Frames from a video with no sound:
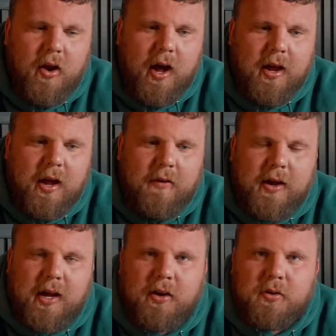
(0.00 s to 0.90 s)
You know, I
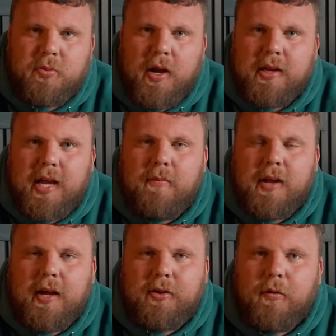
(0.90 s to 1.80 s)
think there was one attempt
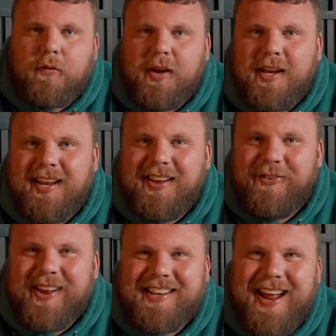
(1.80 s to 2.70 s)
that I took three
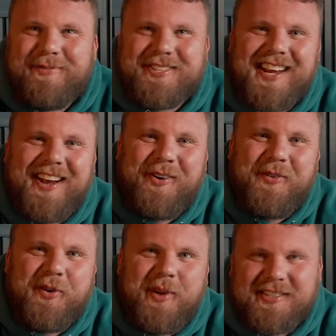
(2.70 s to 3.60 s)
attempts to get it
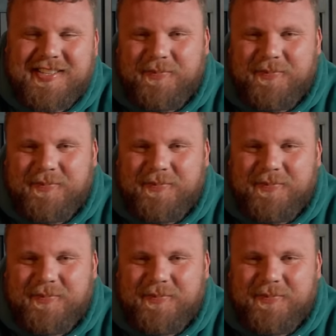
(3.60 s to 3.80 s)
over, which,